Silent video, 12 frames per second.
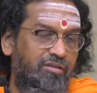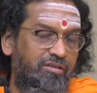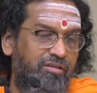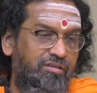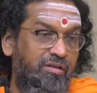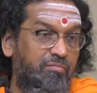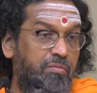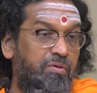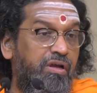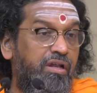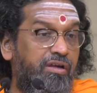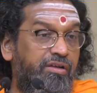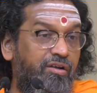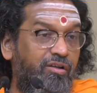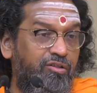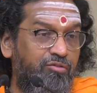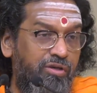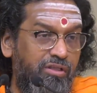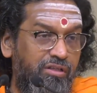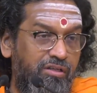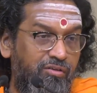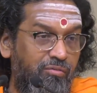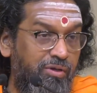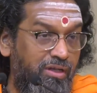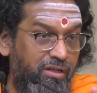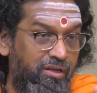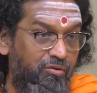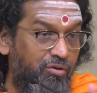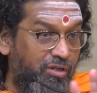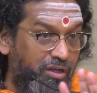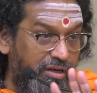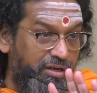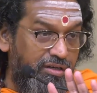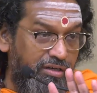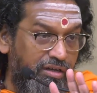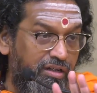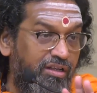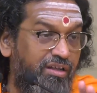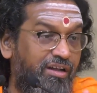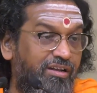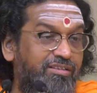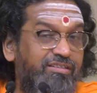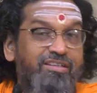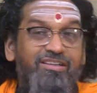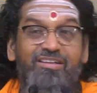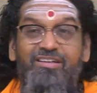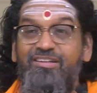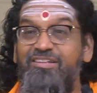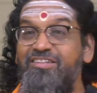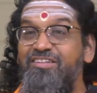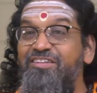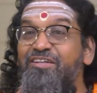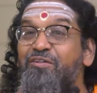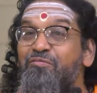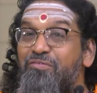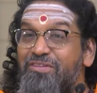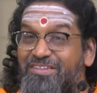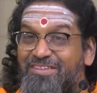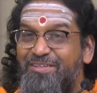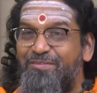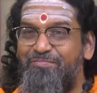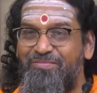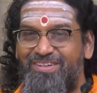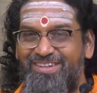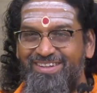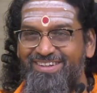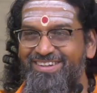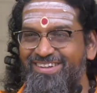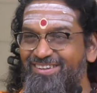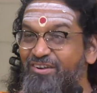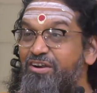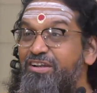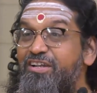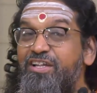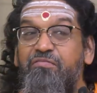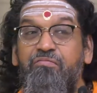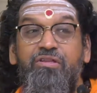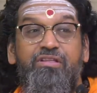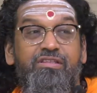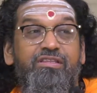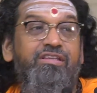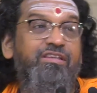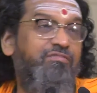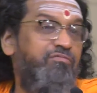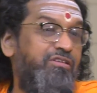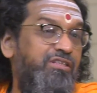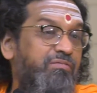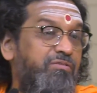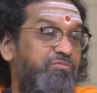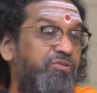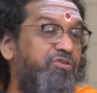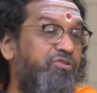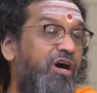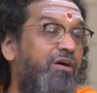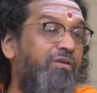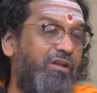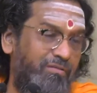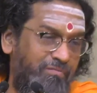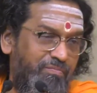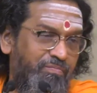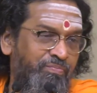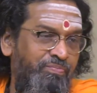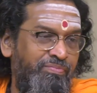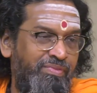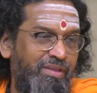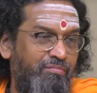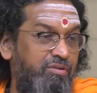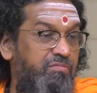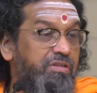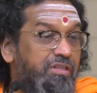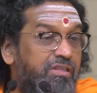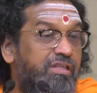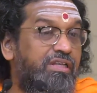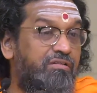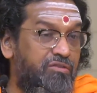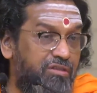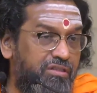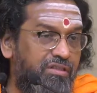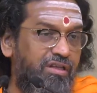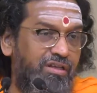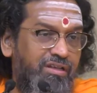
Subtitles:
Some people corrected also, I think. Nobody corrected. Don't correct it. It is Nirvrittin, not Nivritti. Nivritti means withdrawal. Pravritti, Nivritti.